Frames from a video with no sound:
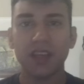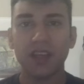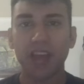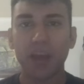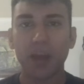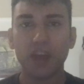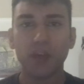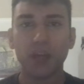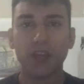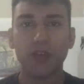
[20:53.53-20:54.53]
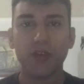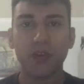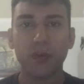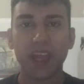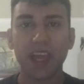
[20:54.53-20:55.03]
they're about to put you through
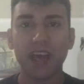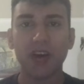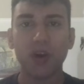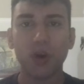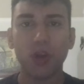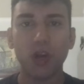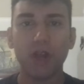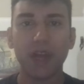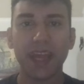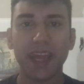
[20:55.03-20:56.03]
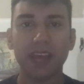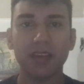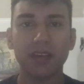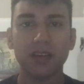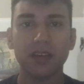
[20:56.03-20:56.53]
the ringer all over again.